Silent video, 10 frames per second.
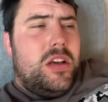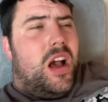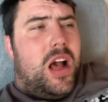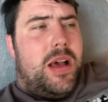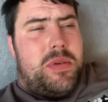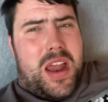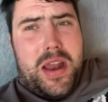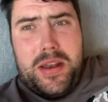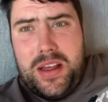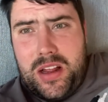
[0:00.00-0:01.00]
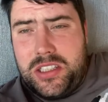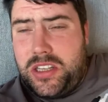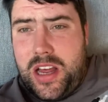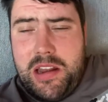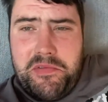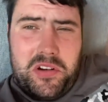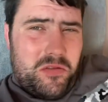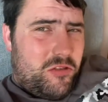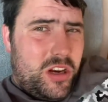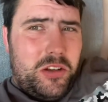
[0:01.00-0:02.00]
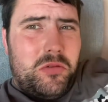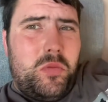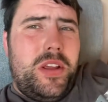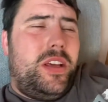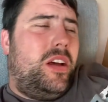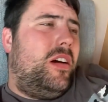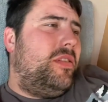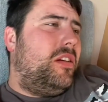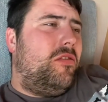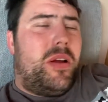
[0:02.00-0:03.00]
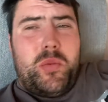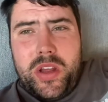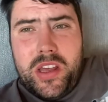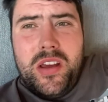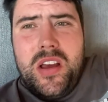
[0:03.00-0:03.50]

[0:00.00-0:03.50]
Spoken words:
And then I started having a really good week. I've had a great week.